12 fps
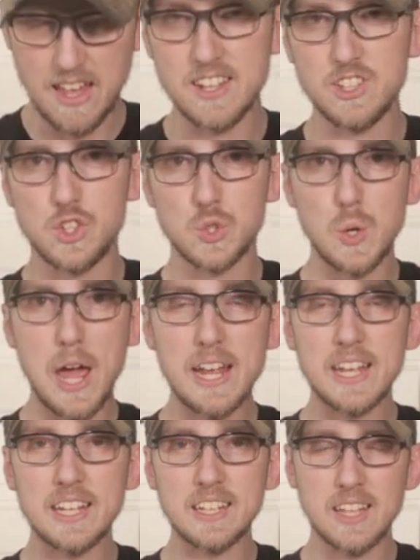that is
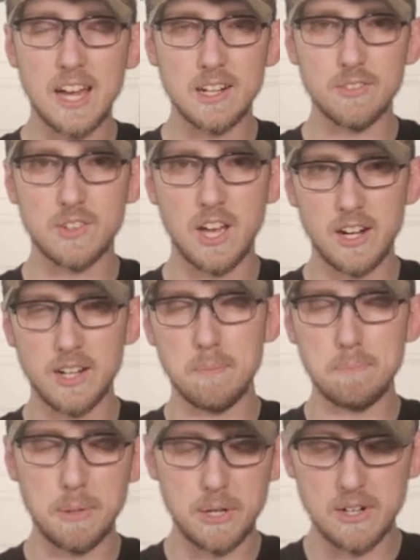dragging and kind of cutting a
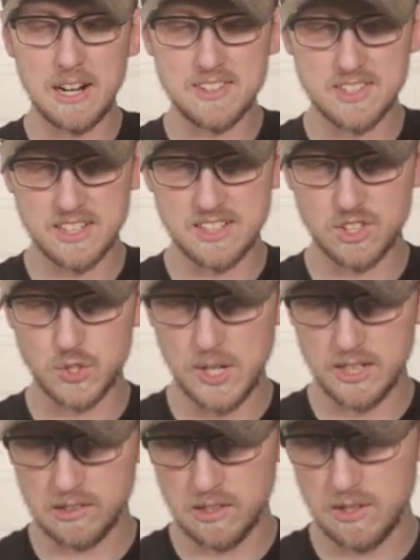burr as it gets
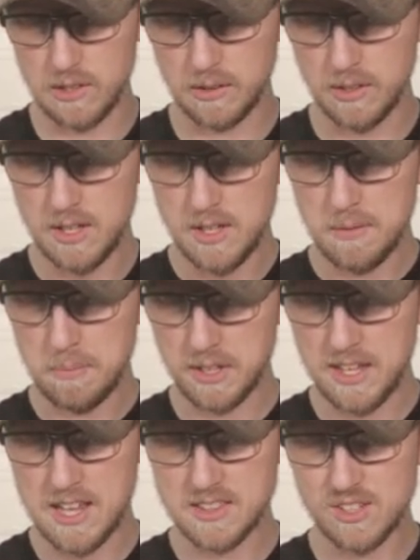dragged along. But
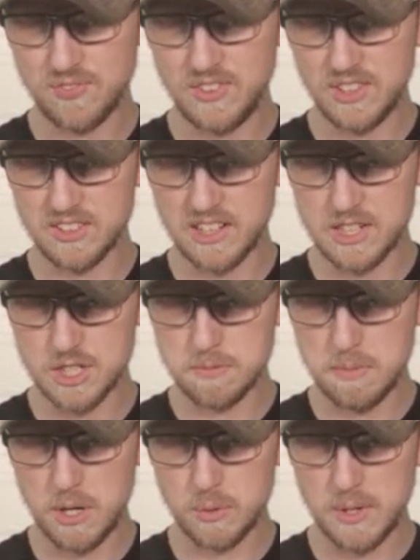again, this feels like a
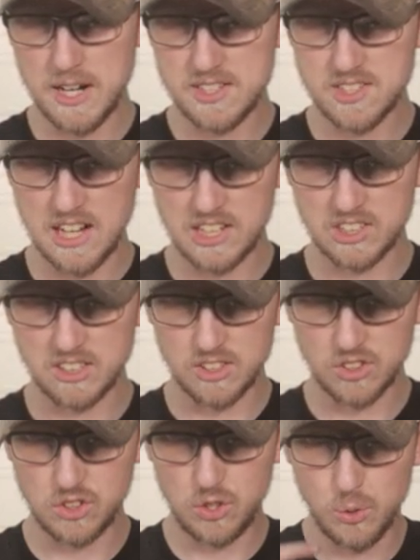small raised section.
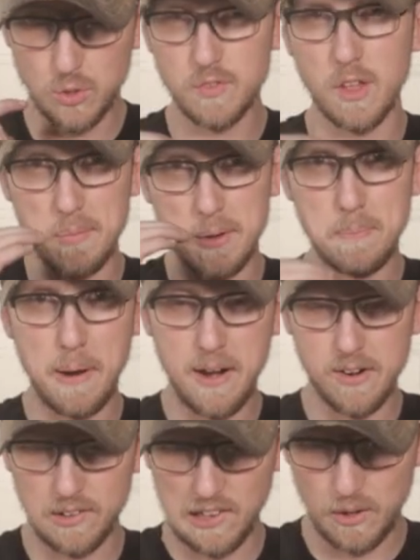There's two of them in
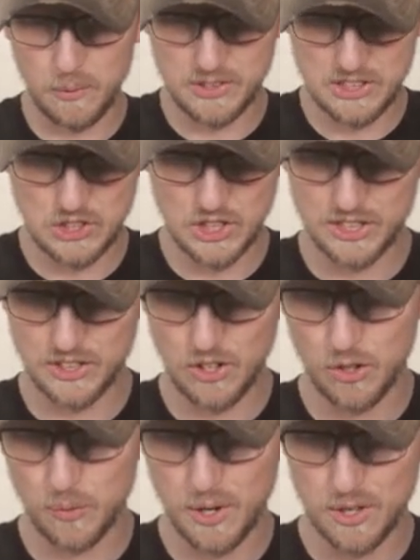parallel with each other
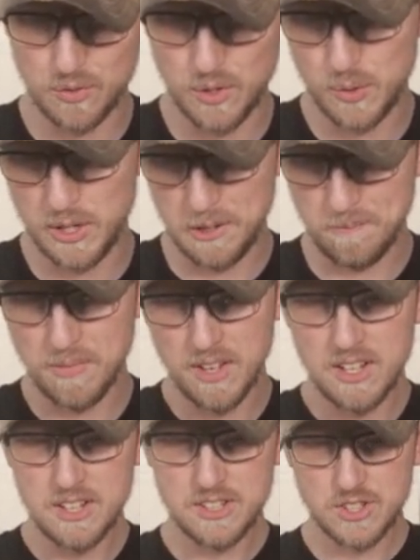all the way through here.
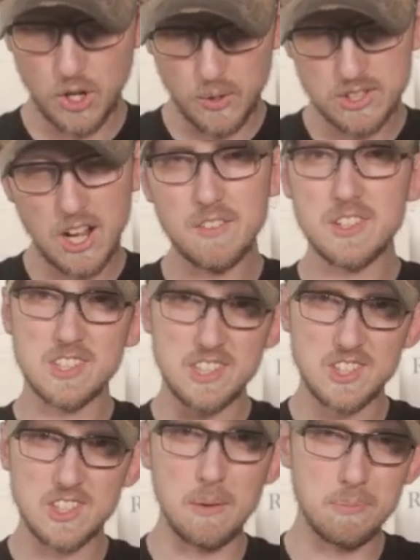So it's obviously
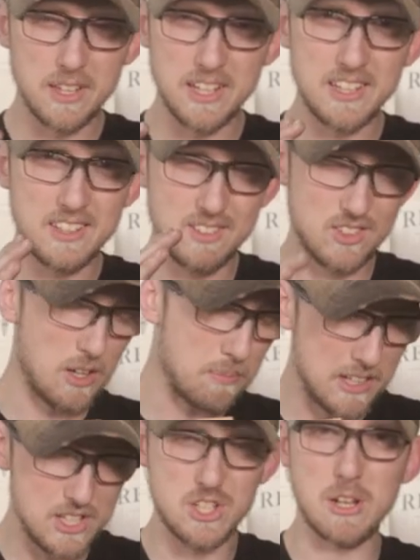something,
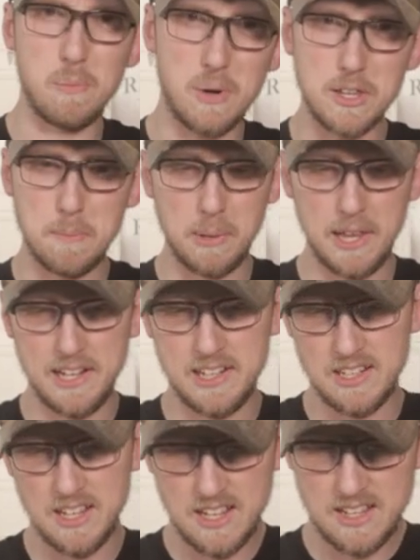something somewhere on the
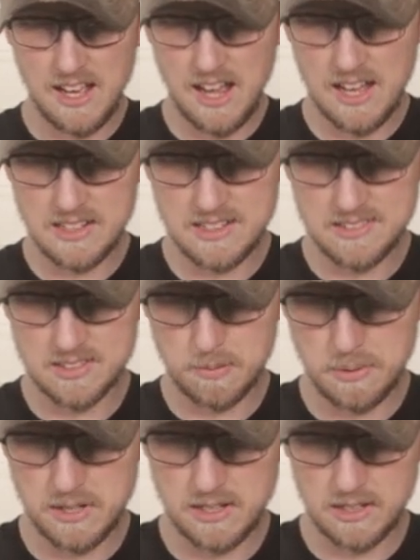plane uh, needs to
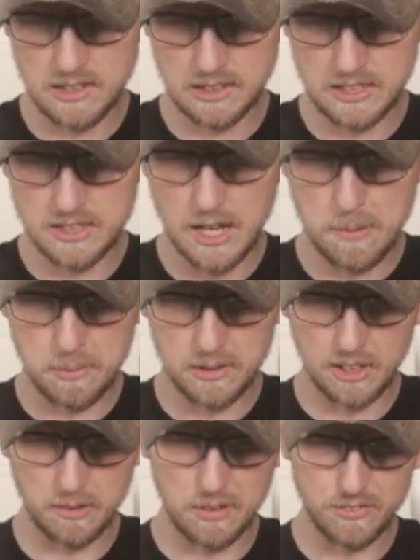be cleaned up a
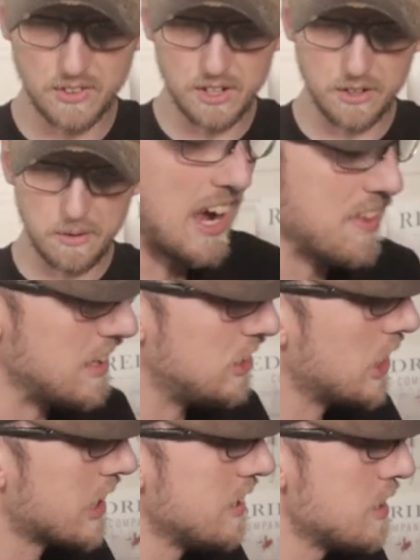little bit further. And then
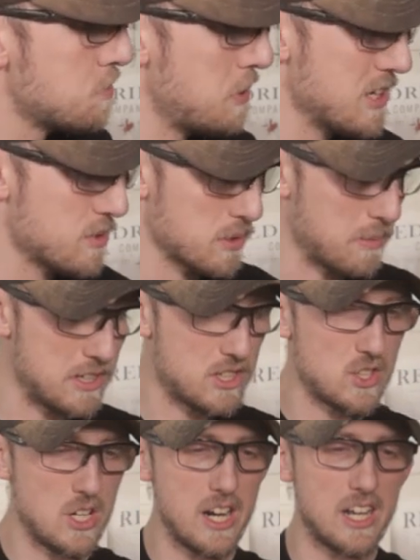checking this piece with my
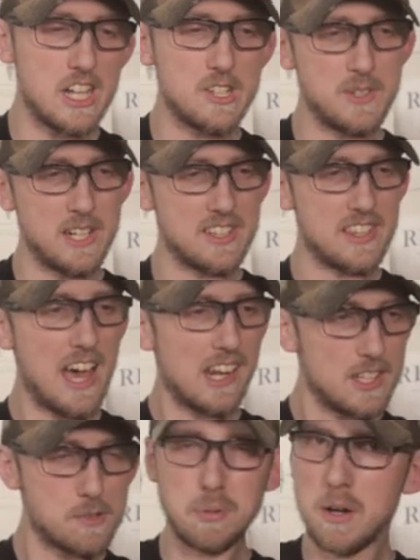straight edge, because that
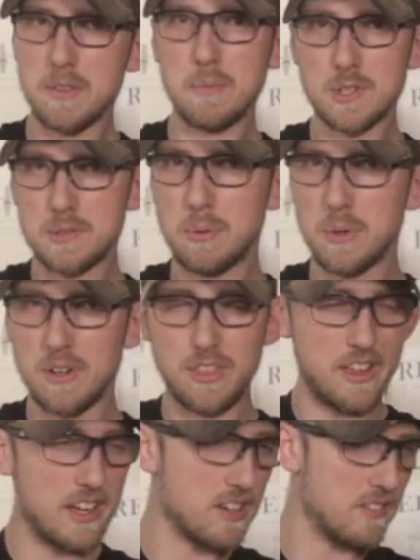is probably the most important
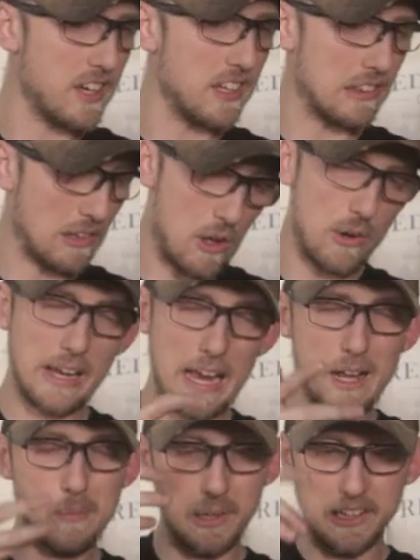thing of a long
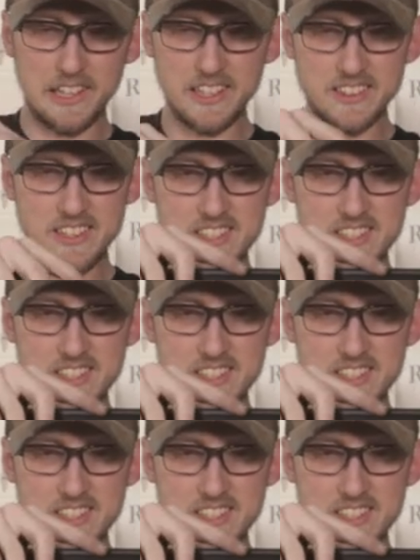hand plane like